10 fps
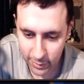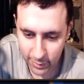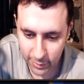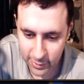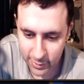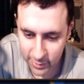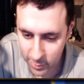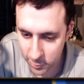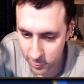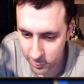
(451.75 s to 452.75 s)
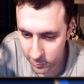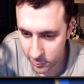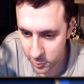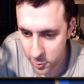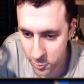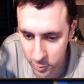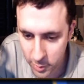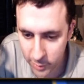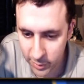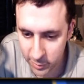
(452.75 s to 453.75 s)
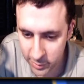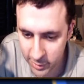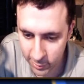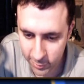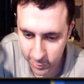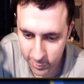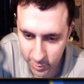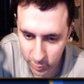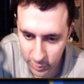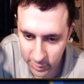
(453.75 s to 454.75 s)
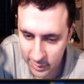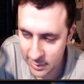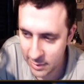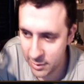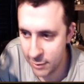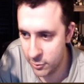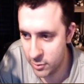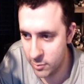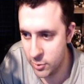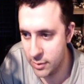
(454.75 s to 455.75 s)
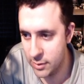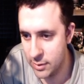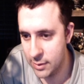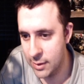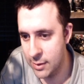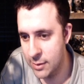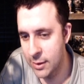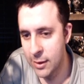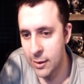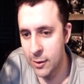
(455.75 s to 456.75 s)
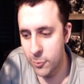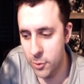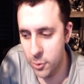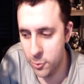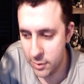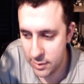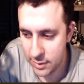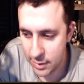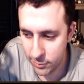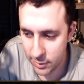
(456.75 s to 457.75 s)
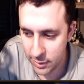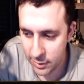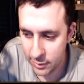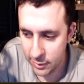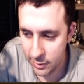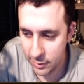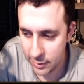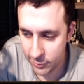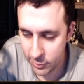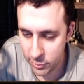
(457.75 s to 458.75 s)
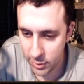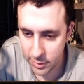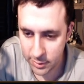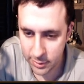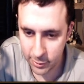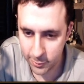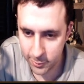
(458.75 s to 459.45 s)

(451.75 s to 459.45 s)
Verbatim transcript: And this is someone Rinoa is one of my favorite characters, so I'm really glad that they gave her some justice, guys. Rinoa is definitely given justice here.